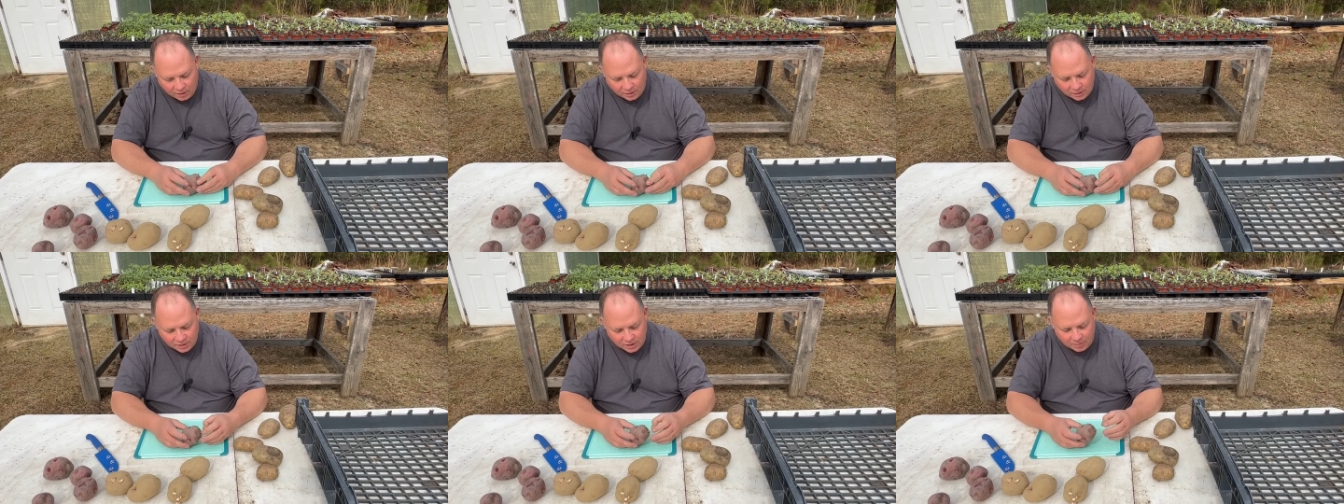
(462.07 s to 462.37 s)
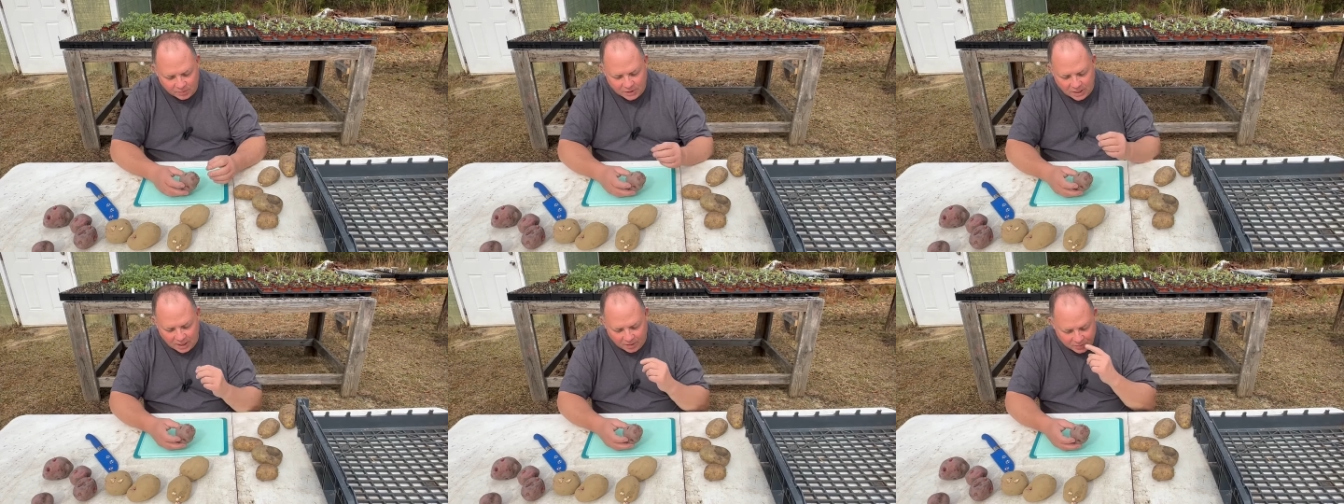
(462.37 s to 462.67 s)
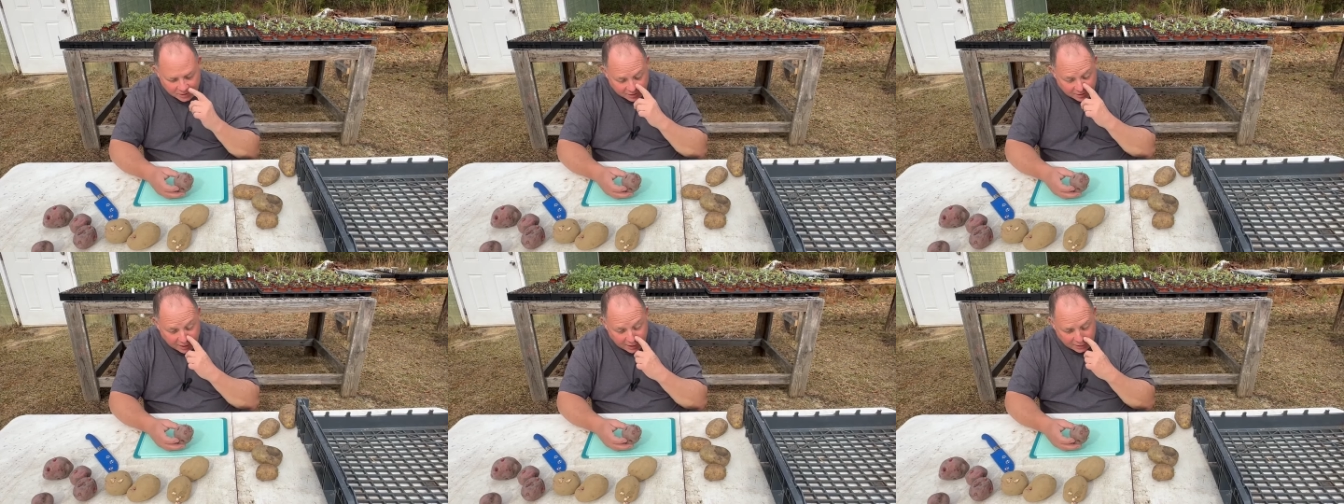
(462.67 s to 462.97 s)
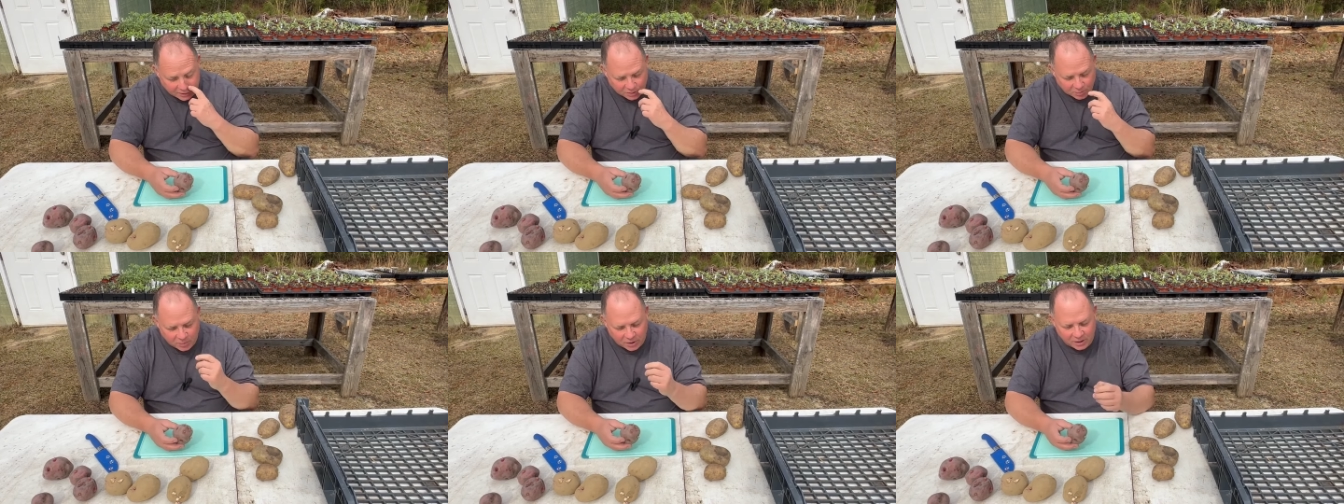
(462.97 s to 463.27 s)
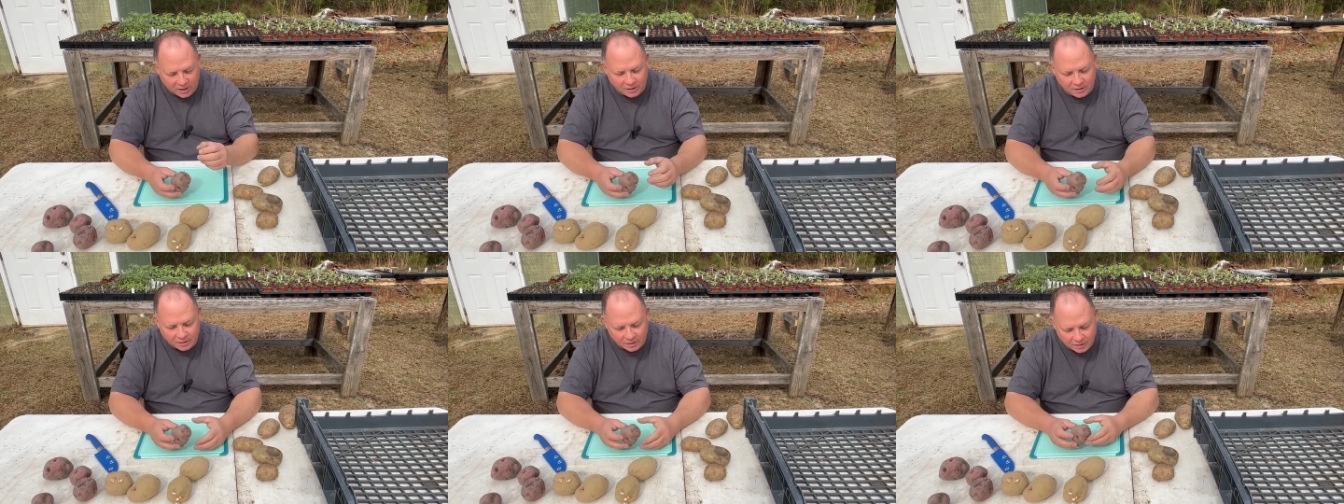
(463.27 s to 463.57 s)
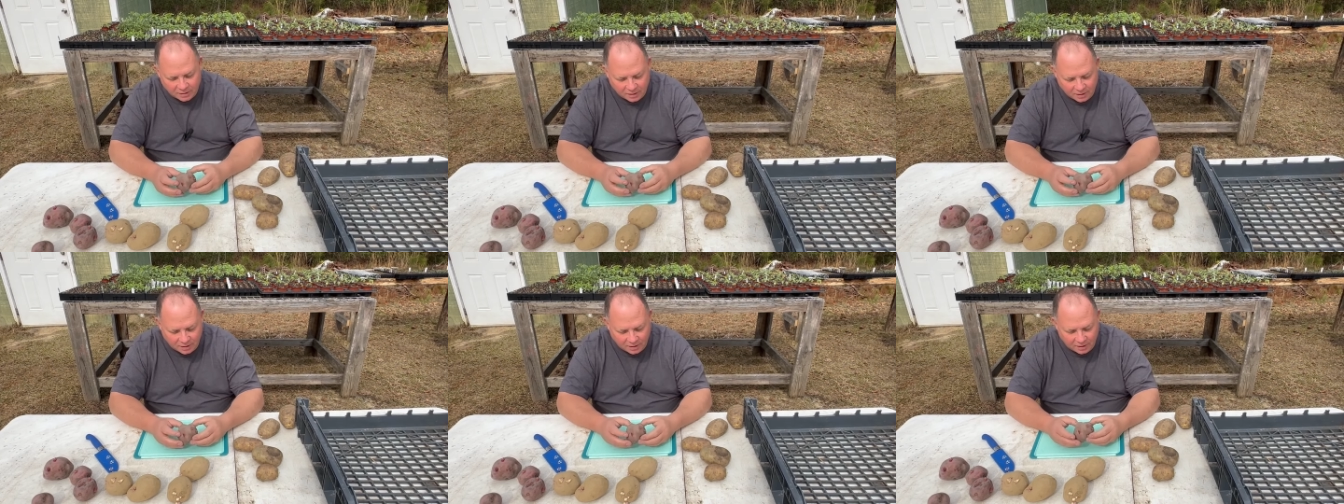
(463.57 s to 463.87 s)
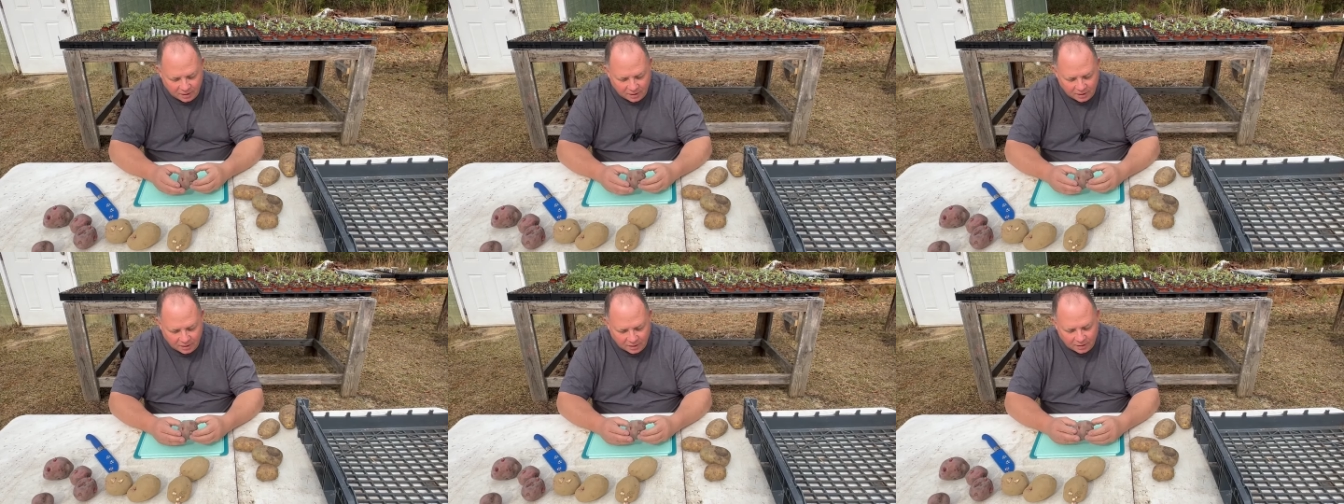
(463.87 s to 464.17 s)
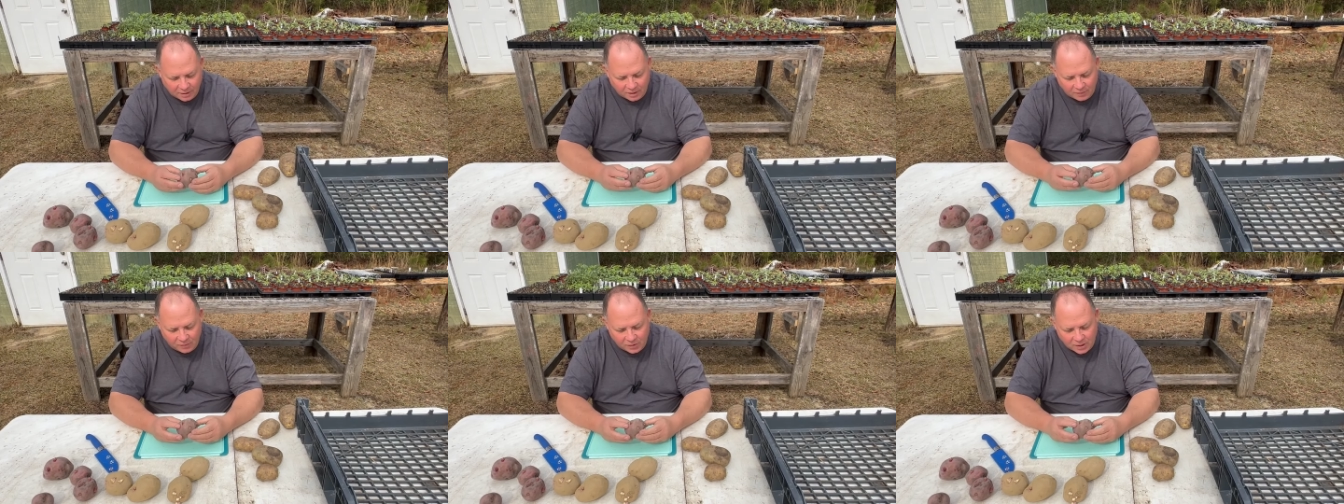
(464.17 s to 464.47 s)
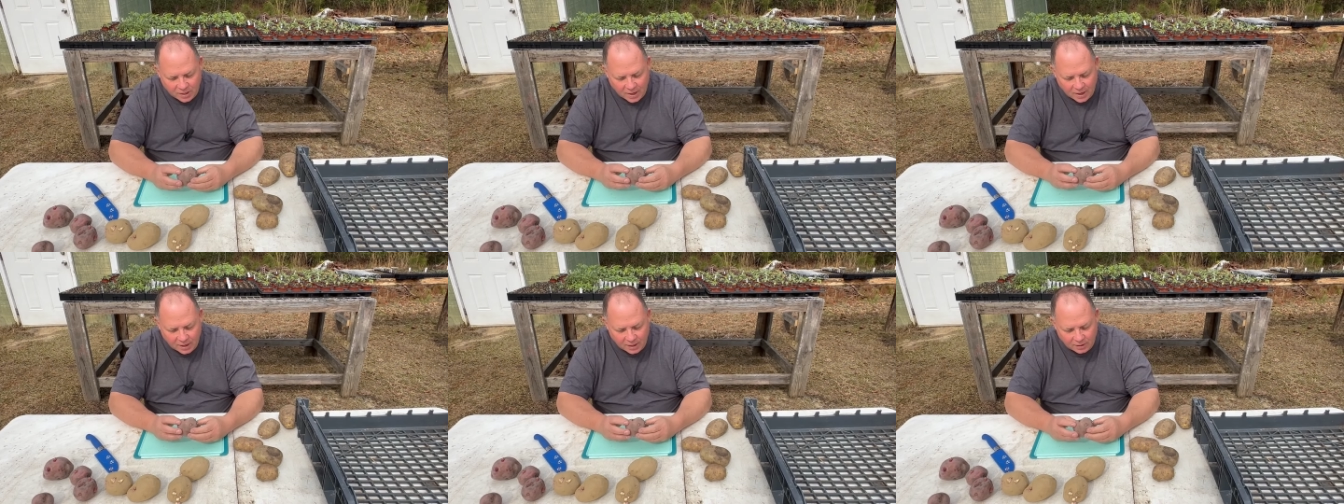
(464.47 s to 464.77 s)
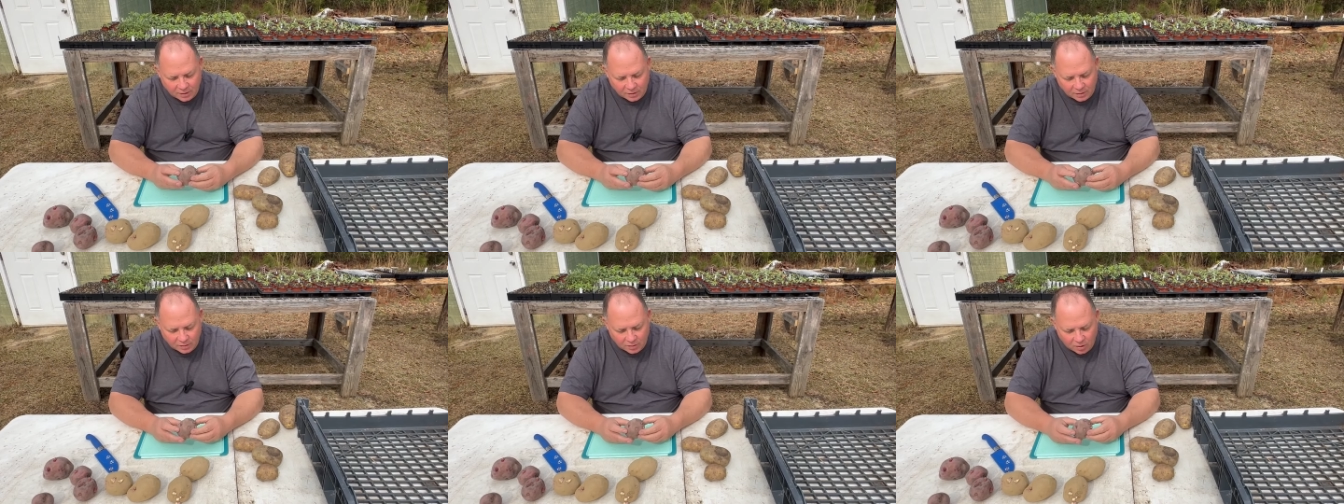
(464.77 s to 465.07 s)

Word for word: Sometimes it takes a minute if you got